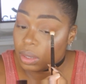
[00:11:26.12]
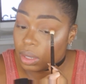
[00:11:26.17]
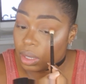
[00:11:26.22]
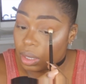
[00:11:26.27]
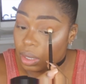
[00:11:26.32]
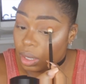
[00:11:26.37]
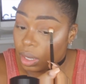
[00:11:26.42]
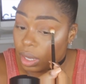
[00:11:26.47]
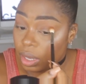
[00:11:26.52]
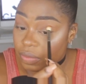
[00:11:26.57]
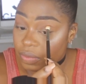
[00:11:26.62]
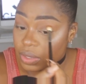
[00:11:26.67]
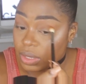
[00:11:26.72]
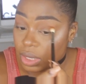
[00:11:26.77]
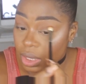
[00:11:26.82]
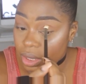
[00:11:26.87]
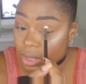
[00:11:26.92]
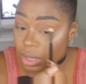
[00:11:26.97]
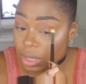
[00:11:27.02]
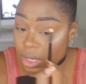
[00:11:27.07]
an
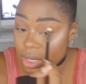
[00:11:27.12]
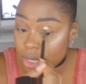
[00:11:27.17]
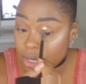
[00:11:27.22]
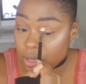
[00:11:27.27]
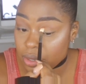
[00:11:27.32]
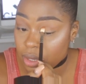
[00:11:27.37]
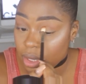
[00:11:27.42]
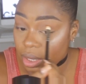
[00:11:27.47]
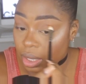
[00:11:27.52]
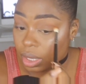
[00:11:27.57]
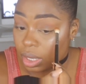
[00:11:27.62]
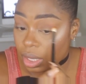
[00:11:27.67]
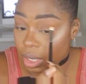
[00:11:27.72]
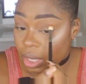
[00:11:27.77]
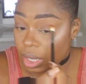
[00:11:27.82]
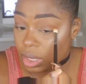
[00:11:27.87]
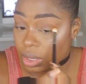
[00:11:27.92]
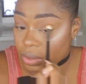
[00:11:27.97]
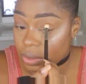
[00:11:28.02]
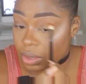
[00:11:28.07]
everyday look, sorry, not like a
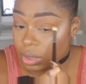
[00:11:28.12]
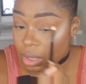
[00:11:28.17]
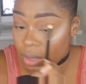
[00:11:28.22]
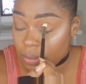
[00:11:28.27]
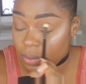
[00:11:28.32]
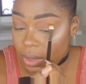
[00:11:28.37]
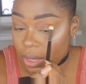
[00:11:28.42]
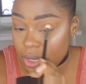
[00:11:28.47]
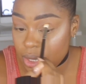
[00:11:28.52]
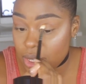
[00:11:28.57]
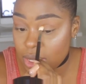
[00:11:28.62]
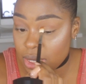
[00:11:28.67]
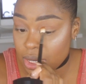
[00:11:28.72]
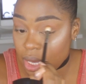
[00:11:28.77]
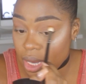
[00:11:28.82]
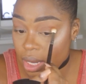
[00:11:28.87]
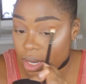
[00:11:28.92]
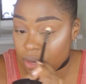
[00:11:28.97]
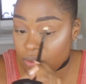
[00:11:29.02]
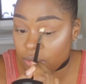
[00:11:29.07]
natural look. But this is
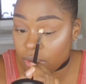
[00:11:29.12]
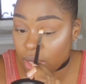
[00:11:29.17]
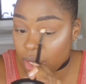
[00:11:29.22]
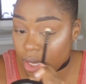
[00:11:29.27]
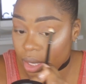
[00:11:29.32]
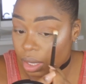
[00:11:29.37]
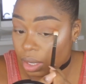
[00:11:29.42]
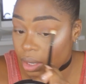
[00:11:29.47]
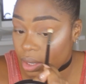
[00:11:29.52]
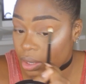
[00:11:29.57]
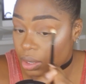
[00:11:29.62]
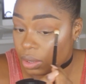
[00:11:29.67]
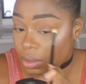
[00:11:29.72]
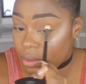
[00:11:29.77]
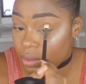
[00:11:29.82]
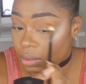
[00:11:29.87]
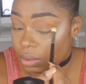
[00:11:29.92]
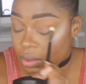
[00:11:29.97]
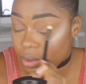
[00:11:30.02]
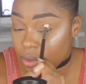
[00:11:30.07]
kind of like,
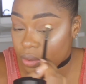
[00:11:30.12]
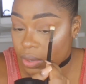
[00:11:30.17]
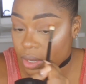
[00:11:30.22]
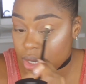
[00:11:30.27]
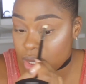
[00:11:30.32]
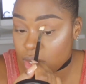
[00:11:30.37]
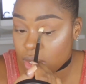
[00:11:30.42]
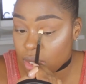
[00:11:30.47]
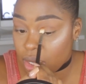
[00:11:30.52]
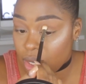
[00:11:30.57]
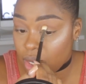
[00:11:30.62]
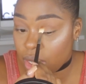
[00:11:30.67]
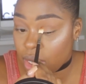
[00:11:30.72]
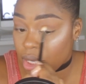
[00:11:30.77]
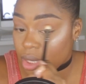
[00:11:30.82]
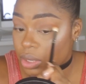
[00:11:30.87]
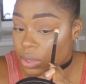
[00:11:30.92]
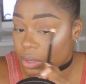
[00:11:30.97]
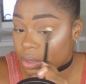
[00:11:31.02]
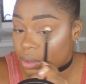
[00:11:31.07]
no, this is not
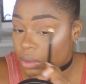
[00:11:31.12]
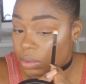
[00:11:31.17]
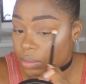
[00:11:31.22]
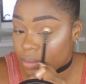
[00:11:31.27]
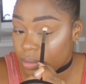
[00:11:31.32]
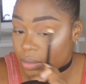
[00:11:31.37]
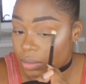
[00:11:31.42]
natural.